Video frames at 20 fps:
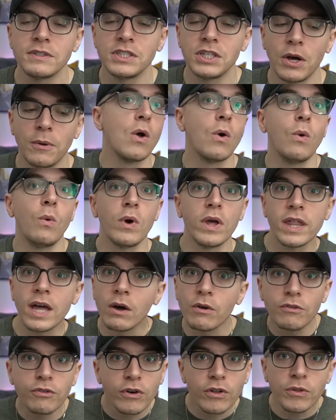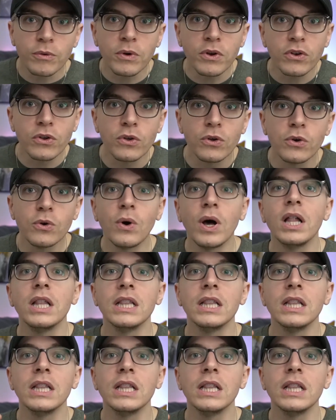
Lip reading: So without further ado,